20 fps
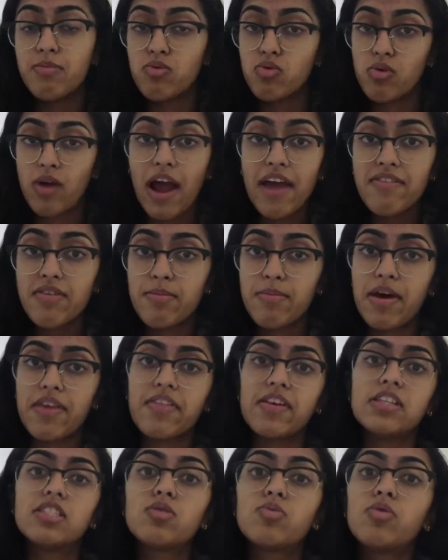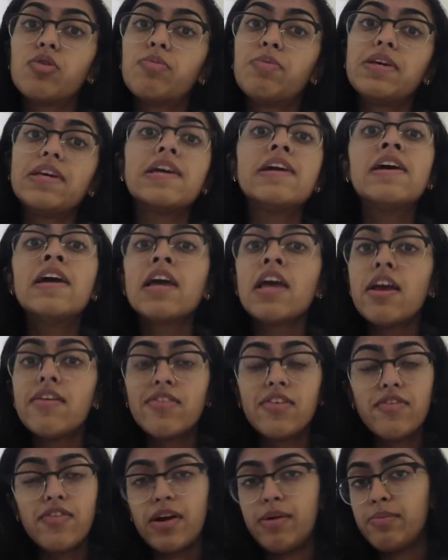Private methods would be if
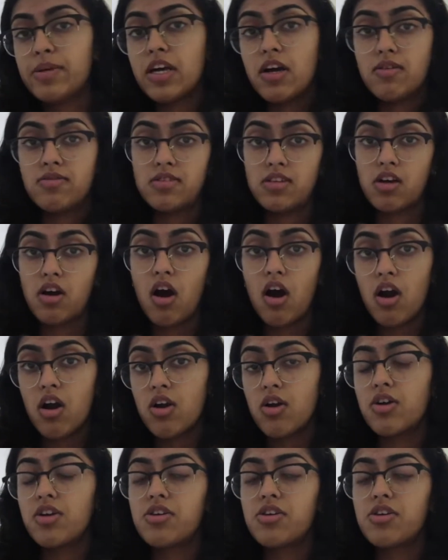your family owns a car or